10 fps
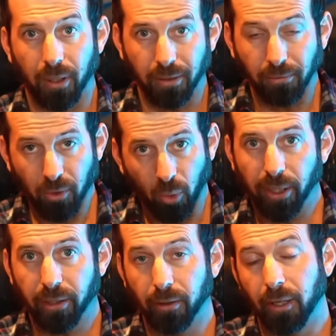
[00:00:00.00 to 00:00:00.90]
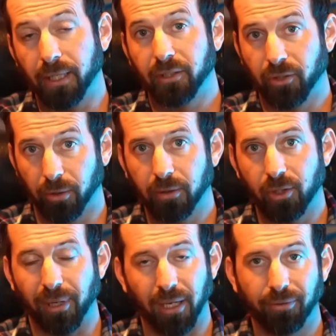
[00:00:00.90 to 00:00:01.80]
a quick internet search
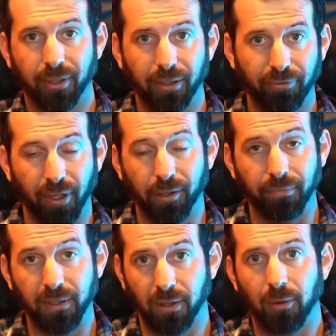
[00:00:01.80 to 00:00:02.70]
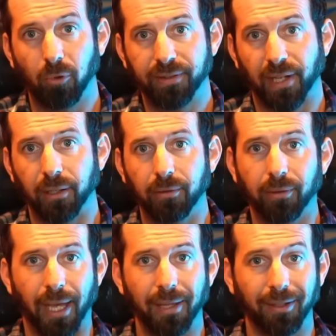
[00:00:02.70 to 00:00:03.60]
about the faith of Islam will tell you
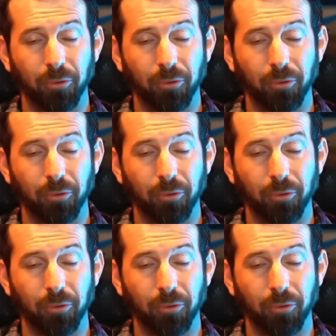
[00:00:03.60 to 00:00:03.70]
that the